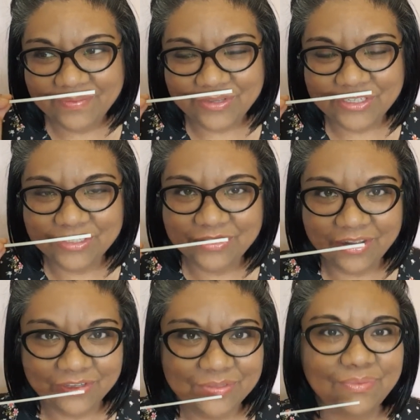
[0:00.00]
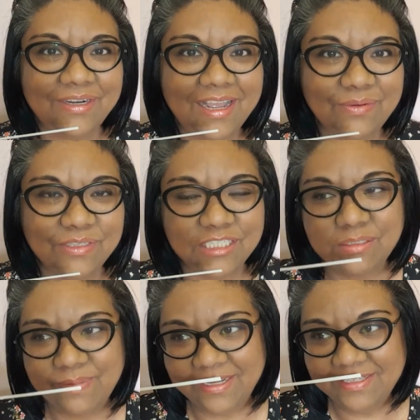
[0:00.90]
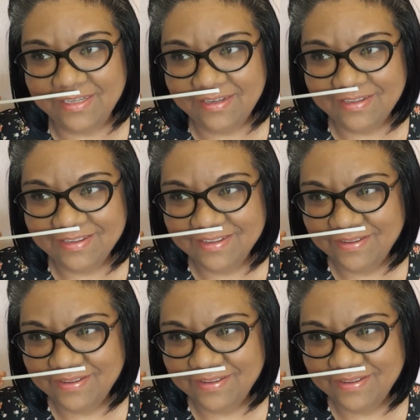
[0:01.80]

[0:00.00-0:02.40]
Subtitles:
which is not what I was expecting.